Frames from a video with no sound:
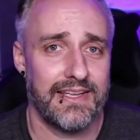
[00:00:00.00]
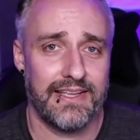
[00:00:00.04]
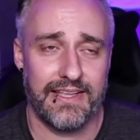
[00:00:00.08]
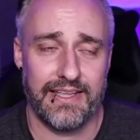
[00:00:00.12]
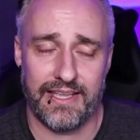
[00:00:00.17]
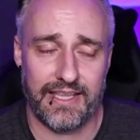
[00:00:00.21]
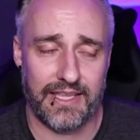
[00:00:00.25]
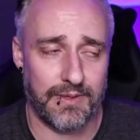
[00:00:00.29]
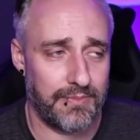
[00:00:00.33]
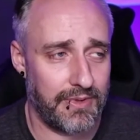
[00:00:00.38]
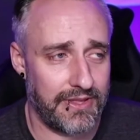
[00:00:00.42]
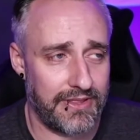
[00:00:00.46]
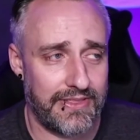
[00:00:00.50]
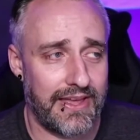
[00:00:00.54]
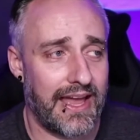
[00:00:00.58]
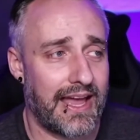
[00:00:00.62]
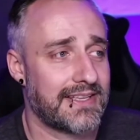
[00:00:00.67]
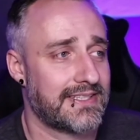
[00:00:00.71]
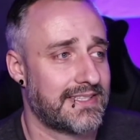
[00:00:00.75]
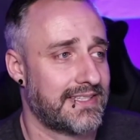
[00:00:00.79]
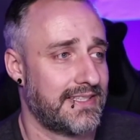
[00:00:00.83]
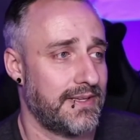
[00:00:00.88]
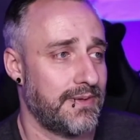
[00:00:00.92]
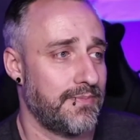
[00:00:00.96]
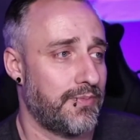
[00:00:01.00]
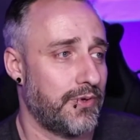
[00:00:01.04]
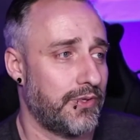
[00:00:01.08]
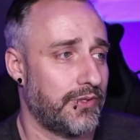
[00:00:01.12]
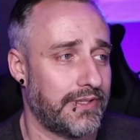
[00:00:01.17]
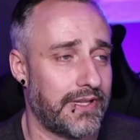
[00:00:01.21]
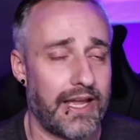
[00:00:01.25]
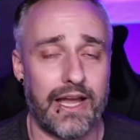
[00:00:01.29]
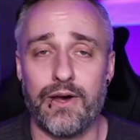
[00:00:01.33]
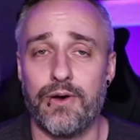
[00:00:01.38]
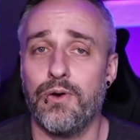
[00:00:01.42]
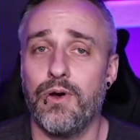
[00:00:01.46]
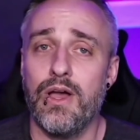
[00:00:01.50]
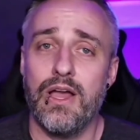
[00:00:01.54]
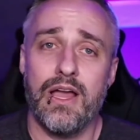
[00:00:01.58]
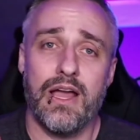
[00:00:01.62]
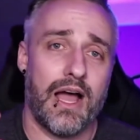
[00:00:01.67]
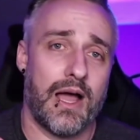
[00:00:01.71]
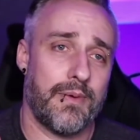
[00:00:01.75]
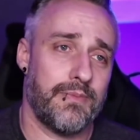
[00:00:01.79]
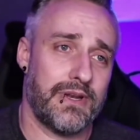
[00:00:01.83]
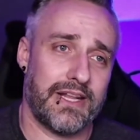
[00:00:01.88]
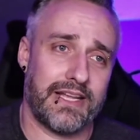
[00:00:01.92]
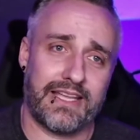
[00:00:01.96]
It can be that simple. Now,
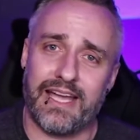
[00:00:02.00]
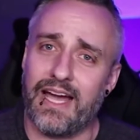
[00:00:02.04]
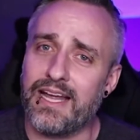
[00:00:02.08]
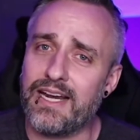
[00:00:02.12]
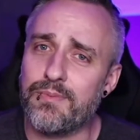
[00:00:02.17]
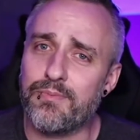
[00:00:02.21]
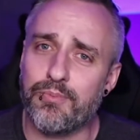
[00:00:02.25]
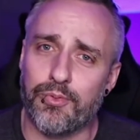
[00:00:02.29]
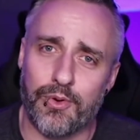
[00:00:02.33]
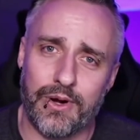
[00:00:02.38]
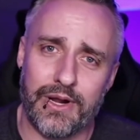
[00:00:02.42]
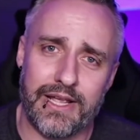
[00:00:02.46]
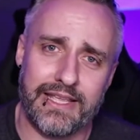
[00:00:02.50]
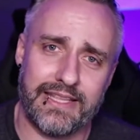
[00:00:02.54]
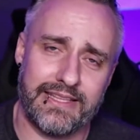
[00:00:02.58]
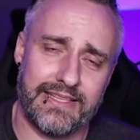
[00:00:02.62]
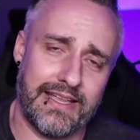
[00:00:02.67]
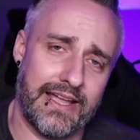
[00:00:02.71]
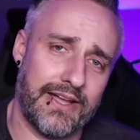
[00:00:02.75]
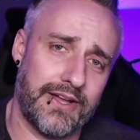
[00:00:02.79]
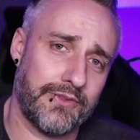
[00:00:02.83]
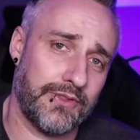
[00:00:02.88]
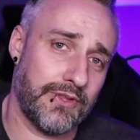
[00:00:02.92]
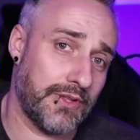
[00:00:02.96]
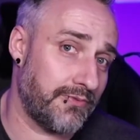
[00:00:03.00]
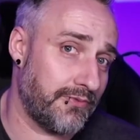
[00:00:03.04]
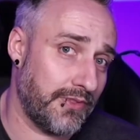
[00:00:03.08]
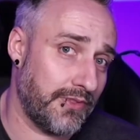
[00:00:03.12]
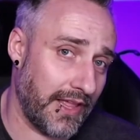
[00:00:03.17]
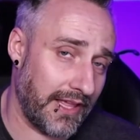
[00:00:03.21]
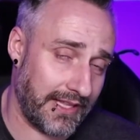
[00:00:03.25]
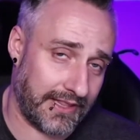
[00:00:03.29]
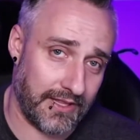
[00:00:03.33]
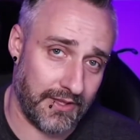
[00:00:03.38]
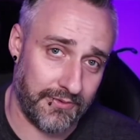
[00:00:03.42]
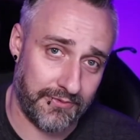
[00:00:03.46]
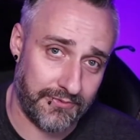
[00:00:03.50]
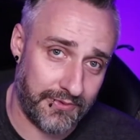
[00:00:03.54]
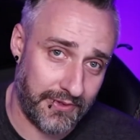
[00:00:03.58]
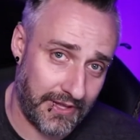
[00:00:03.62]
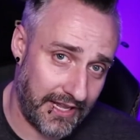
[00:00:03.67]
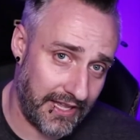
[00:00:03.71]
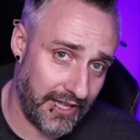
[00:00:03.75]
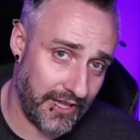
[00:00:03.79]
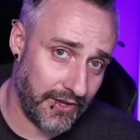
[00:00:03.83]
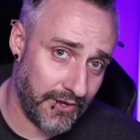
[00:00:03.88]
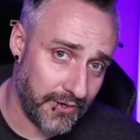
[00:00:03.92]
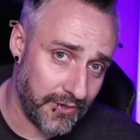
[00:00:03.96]
I'm going to kind of break down the
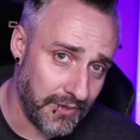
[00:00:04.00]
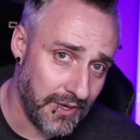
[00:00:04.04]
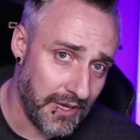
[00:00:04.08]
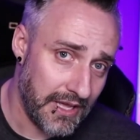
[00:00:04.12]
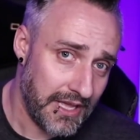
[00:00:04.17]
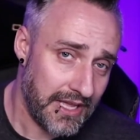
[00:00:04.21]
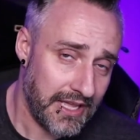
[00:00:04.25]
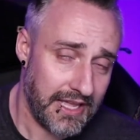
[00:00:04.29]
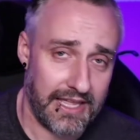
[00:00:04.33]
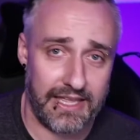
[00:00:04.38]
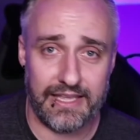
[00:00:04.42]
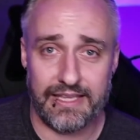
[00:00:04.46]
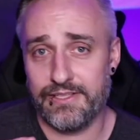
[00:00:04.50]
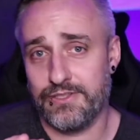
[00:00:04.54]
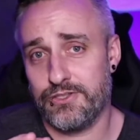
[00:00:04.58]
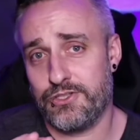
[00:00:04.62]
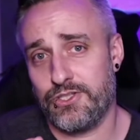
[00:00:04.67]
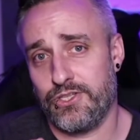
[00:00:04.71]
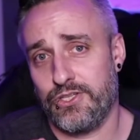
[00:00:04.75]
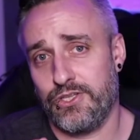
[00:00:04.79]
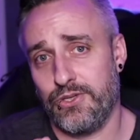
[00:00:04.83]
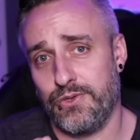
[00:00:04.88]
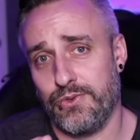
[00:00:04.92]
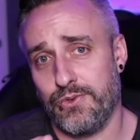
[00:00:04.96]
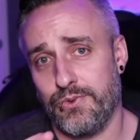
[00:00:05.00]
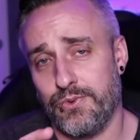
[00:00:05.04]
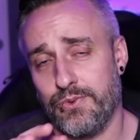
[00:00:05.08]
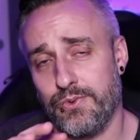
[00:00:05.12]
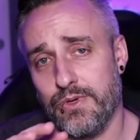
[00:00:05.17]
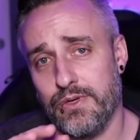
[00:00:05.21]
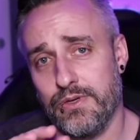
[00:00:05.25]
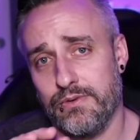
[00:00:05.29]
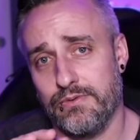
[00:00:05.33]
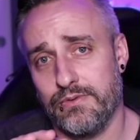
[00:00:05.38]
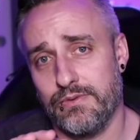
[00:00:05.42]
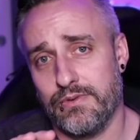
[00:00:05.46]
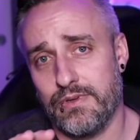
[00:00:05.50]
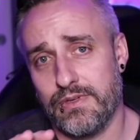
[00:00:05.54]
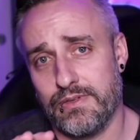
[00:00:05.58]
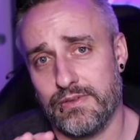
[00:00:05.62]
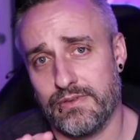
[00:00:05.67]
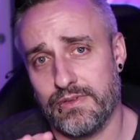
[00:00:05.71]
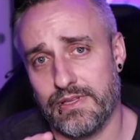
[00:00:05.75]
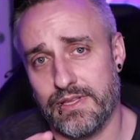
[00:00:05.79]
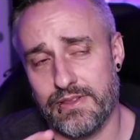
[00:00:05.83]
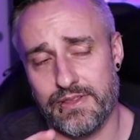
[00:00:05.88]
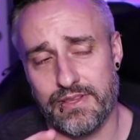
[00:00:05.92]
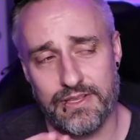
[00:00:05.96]
video into
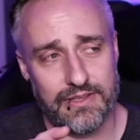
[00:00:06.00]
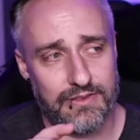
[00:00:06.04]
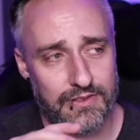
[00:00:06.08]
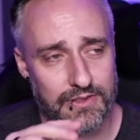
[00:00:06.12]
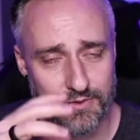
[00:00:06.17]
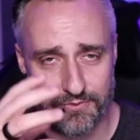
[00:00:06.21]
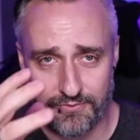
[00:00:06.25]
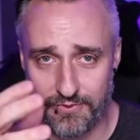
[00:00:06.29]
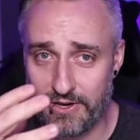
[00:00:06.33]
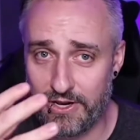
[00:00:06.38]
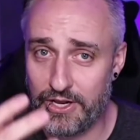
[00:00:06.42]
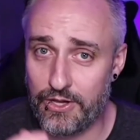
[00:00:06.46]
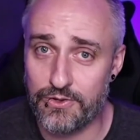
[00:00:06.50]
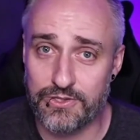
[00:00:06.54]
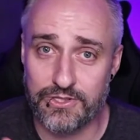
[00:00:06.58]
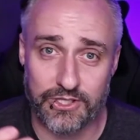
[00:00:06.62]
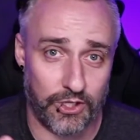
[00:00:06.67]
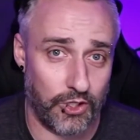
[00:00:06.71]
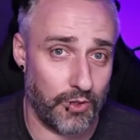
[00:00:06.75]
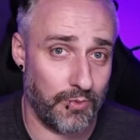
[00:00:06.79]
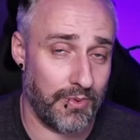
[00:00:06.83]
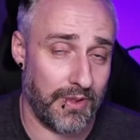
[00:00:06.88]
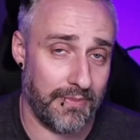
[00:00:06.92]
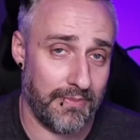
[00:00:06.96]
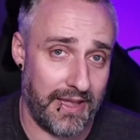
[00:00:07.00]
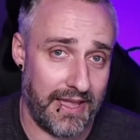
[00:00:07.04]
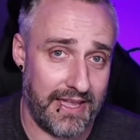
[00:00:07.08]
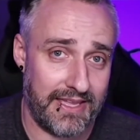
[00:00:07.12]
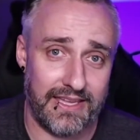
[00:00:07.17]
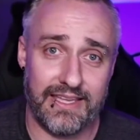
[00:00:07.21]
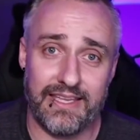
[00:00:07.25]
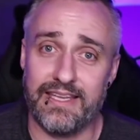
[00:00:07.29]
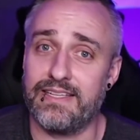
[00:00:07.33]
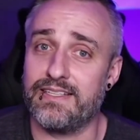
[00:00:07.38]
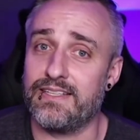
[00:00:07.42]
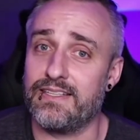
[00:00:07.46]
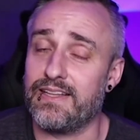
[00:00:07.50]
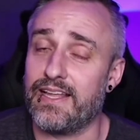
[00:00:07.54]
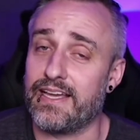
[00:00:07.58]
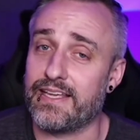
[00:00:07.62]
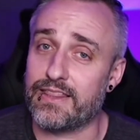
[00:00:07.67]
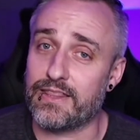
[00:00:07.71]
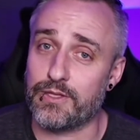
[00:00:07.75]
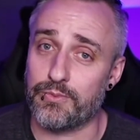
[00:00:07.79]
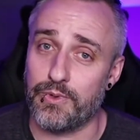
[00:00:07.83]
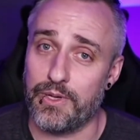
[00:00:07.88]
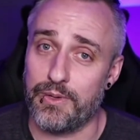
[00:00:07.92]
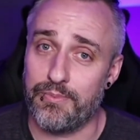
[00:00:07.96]
the videos that you'll be making into like
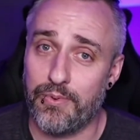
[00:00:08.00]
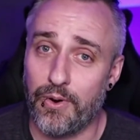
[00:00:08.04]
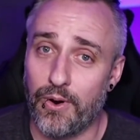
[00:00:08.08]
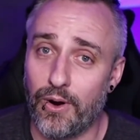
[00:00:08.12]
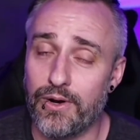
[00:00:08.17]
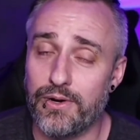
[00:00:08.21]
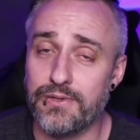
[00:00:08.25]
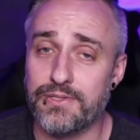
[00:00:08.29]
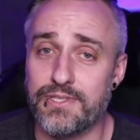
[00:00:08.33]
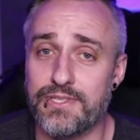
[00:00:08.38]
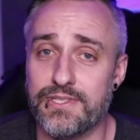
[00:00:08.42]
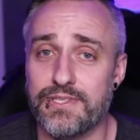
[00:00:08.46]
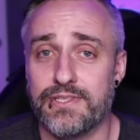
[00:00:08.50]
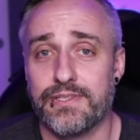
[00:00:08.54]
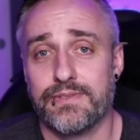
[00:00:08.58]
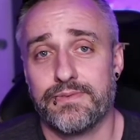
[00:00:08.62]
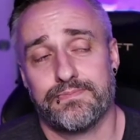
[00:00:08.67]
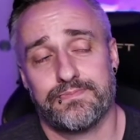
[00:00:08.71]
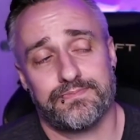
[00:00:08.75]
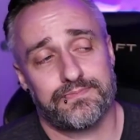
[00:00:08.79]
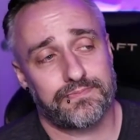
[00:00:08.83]
3 parts.